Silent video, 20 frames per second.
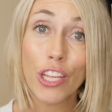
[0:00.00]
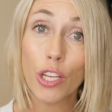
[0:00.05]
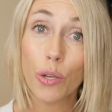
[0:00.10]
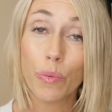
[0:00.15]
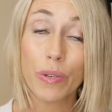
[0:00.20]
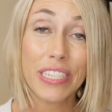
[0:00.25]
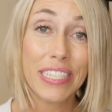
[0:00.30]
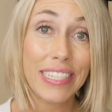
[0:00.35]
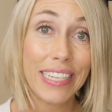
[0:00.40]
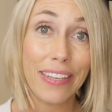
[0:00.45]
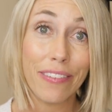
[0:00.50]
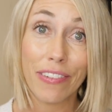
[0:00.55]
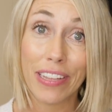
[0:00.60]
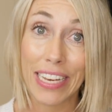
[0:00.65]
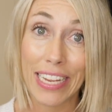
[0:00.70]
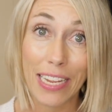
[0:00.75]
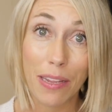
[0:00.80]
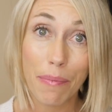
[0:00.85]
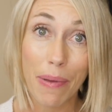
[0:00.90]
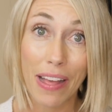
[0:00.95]
You'll receive
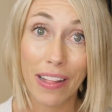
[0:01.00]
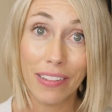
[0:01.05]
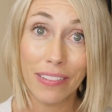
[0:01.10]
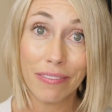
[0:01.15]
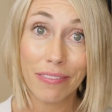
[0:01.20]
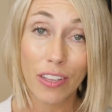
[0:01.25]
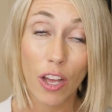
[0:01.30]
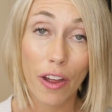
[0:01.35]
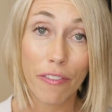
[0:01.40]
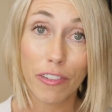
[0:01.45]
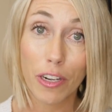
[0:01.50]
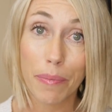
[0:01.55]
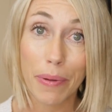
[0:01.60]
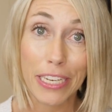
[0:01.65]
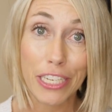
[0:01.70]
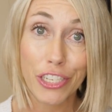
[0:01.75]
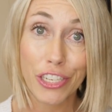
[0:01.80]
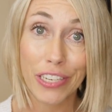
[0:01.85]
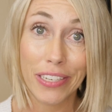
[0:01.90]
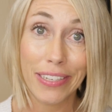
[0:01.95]
an email
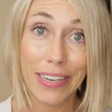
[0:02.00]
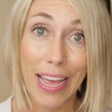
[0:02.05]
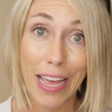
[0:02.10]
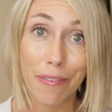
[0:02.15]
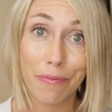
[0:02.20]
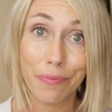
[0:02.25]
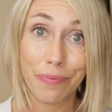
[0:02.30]
confirmation.